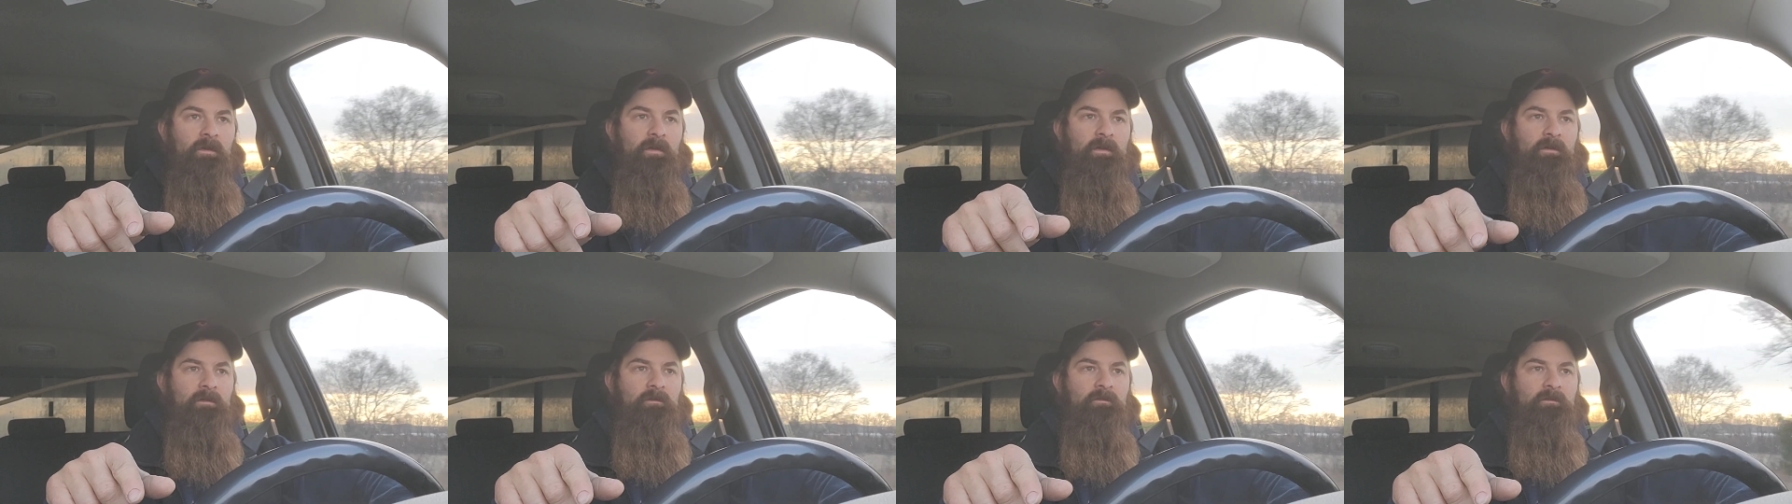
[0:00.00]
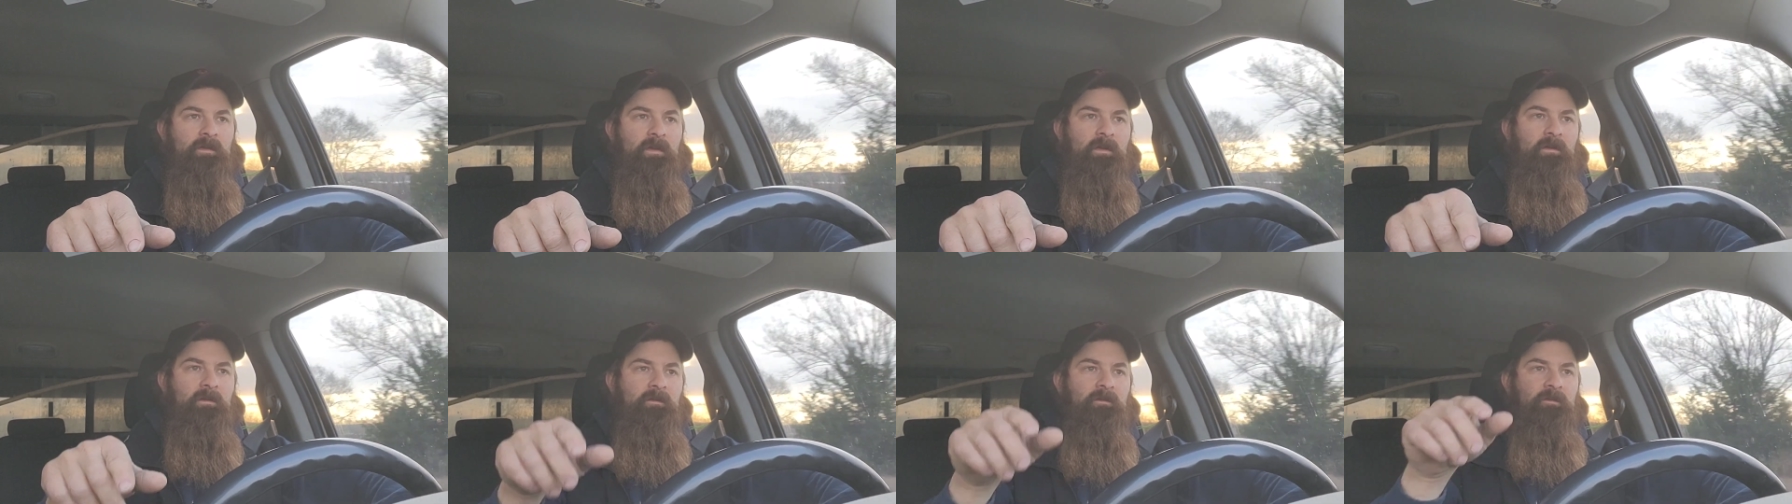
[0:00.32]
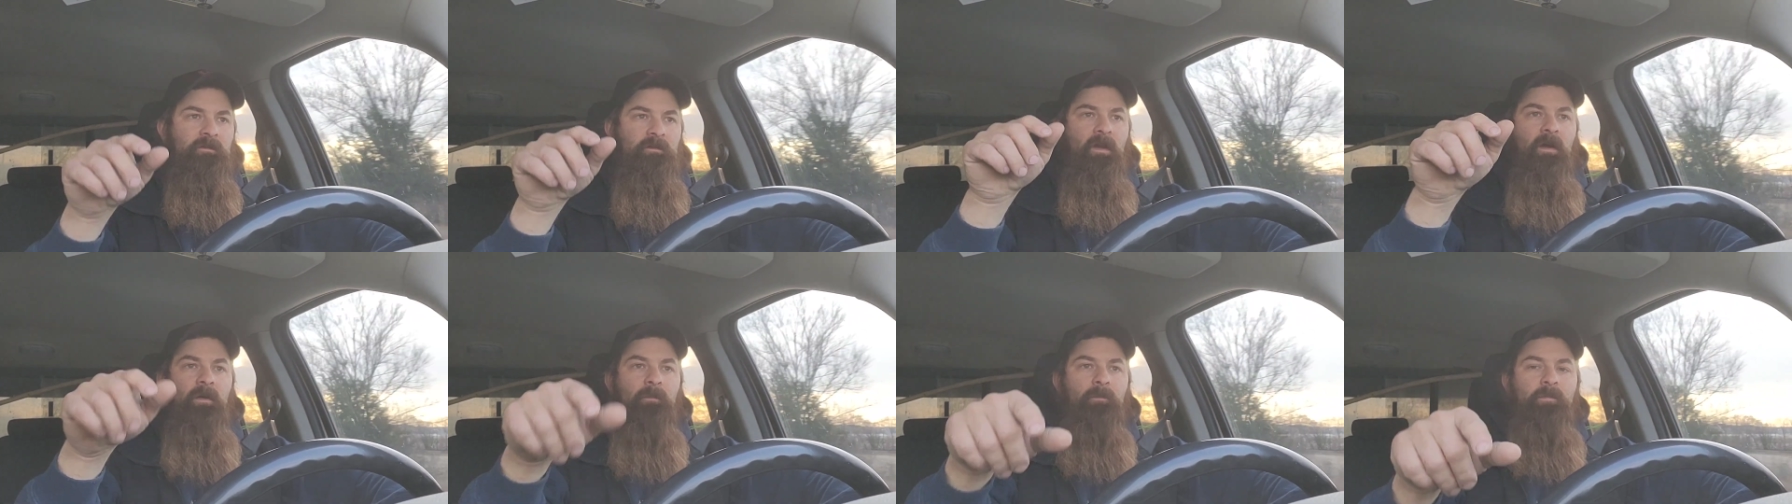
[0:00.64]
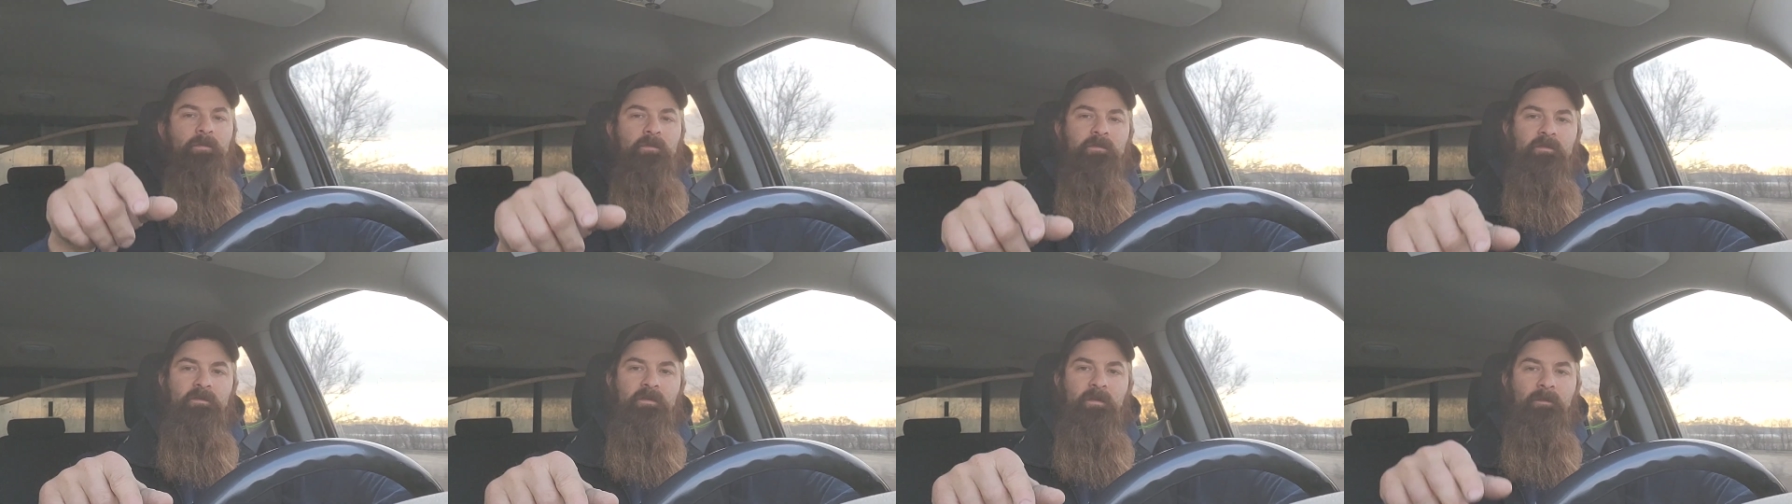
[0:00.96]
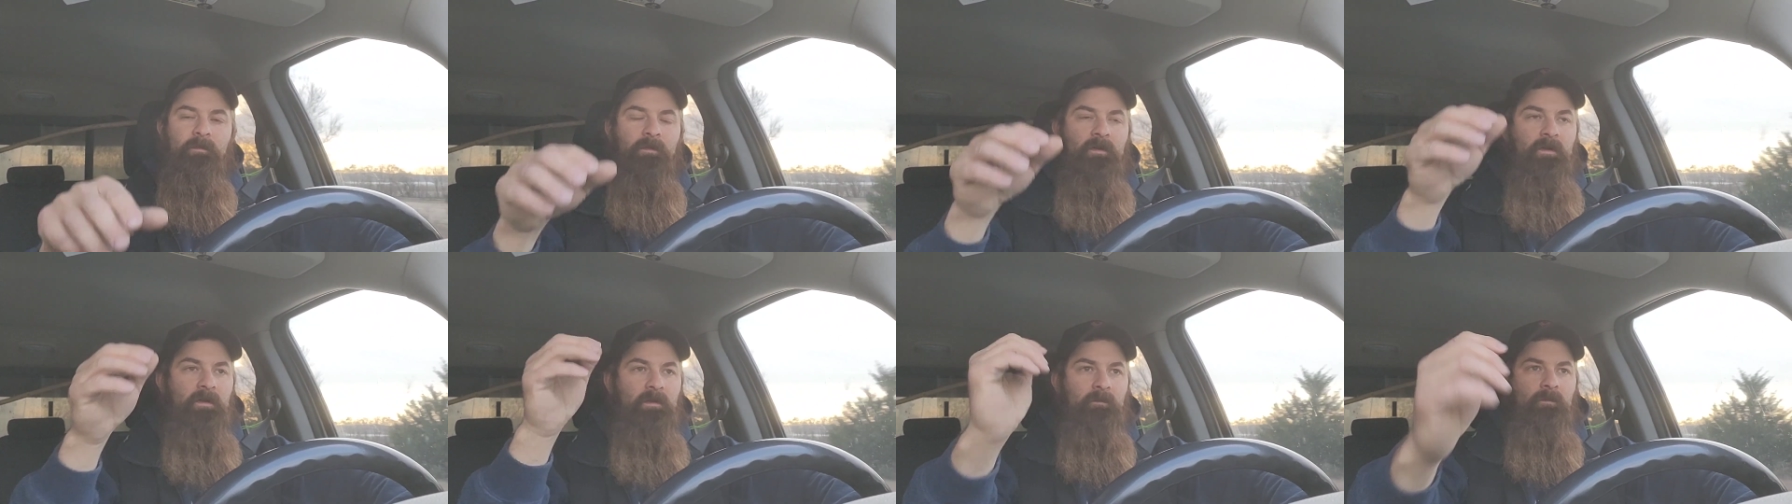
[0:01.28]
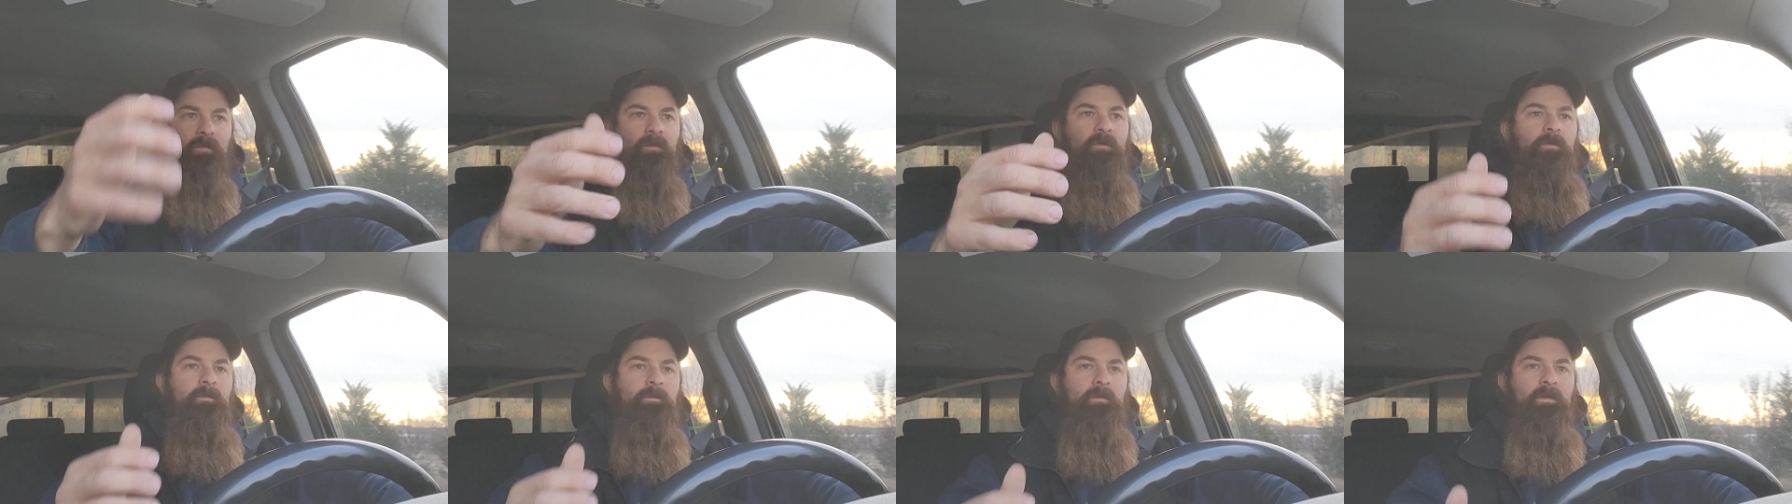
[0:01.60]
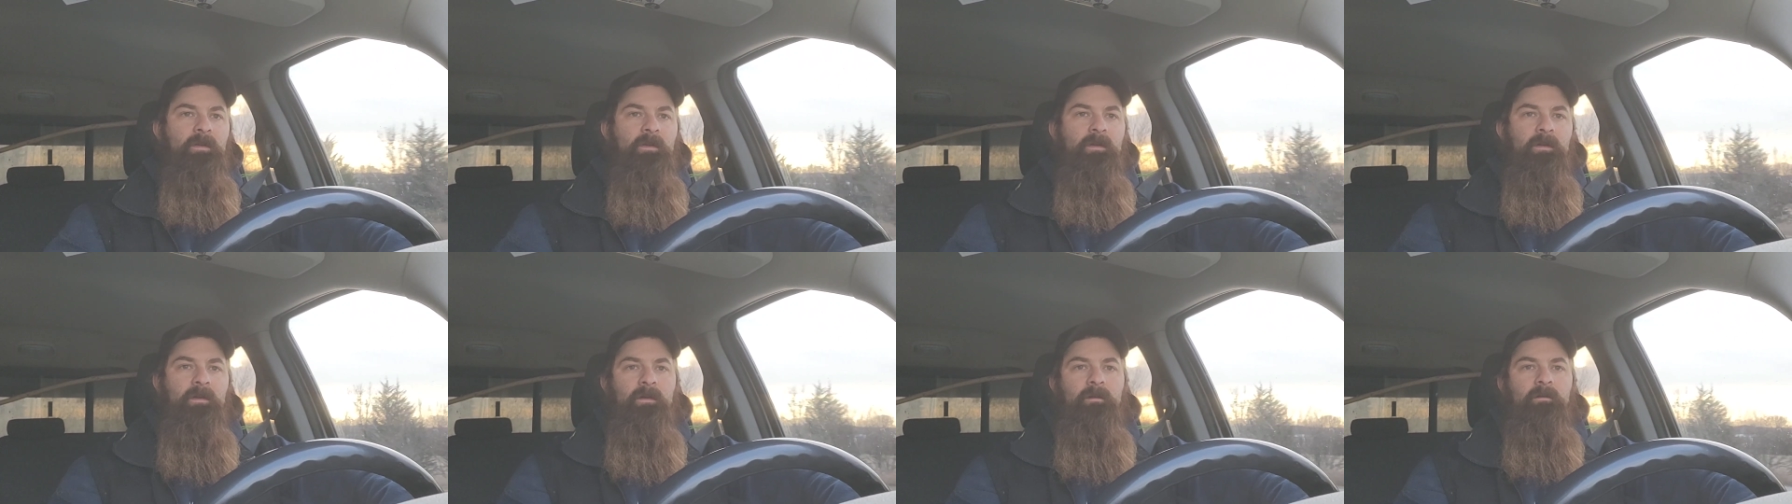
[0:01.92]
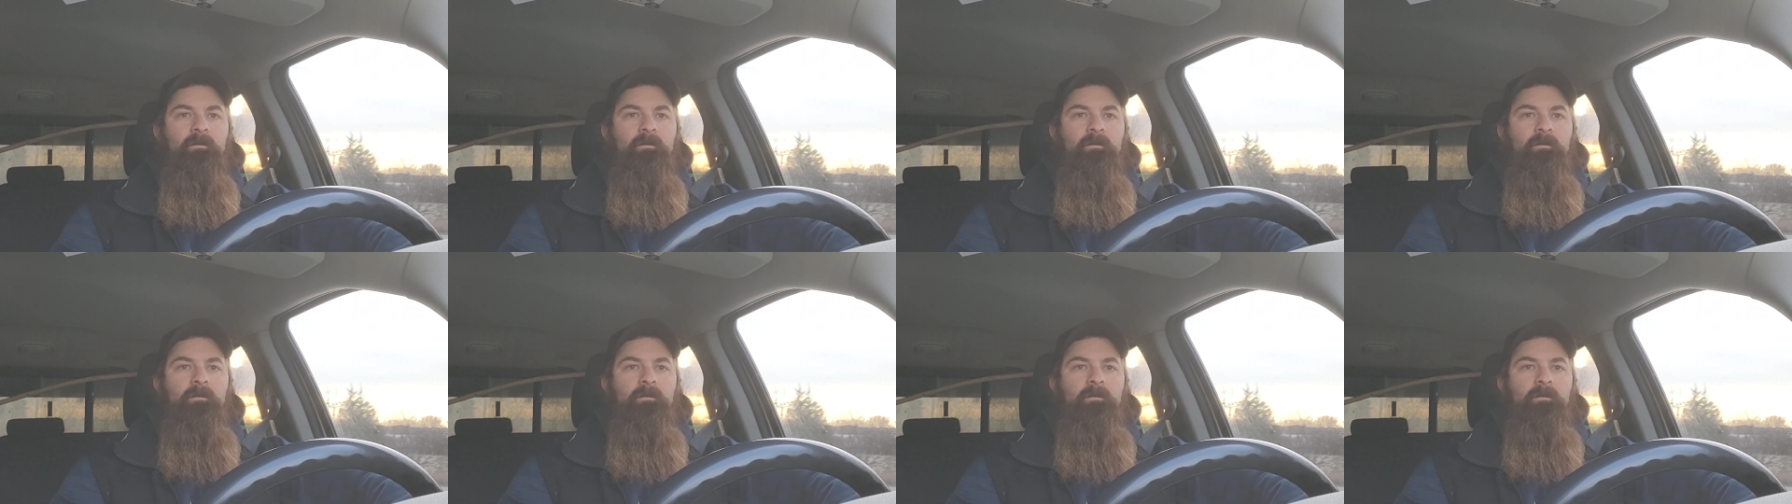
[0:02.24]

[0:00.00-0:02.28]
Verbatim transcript: like a dead stump or something and put them in there.